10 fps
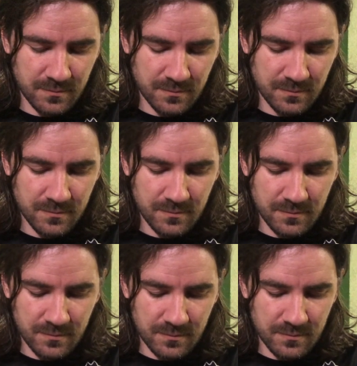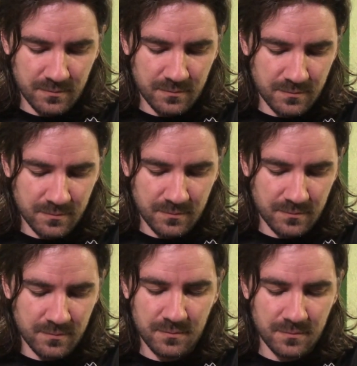
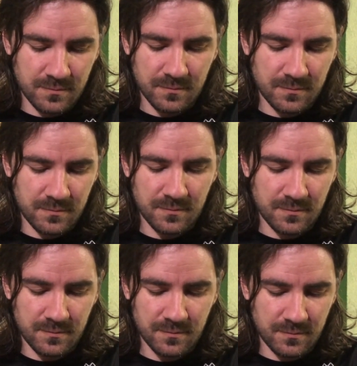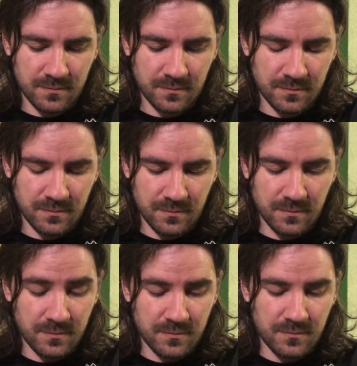
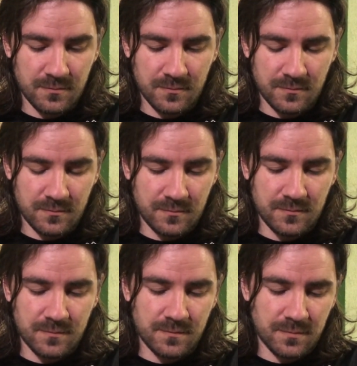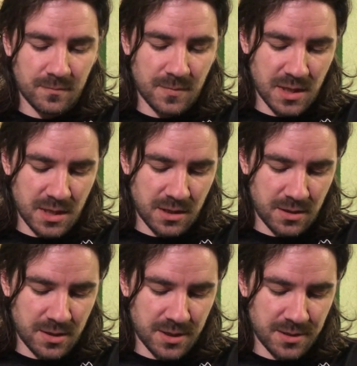
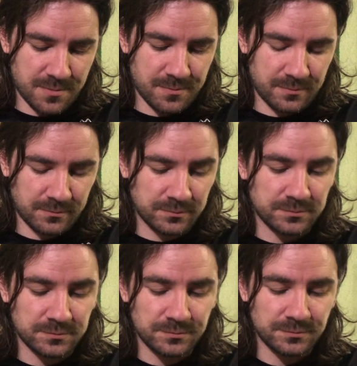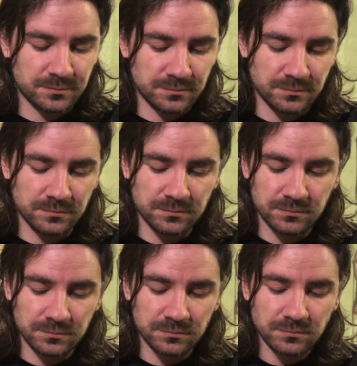
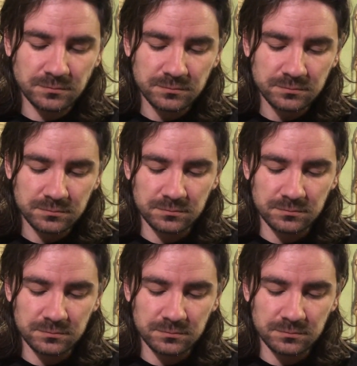Nobody speaks.